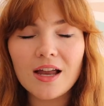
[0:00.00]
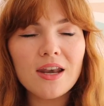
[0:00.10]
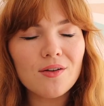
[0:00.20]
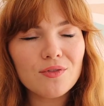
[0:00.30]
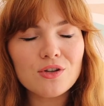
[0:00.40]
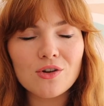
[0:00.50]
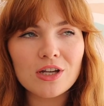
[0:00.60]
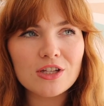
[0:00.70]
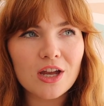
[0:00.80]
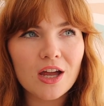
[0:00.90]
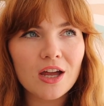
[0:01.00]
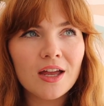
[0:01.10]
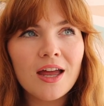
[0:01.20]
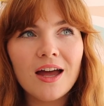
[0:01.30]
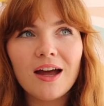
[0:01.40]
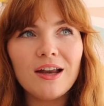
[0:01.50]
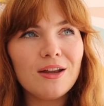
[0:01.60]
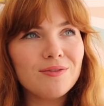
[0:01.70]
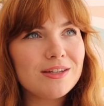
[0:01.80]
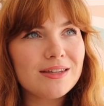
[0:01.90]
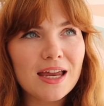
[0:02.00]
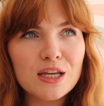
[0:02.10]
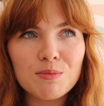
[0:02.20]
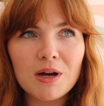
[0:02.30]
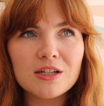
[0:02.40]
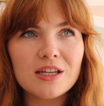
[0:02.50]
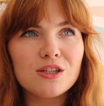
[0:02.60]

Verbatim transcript: I love the Donny shirt I love the brush.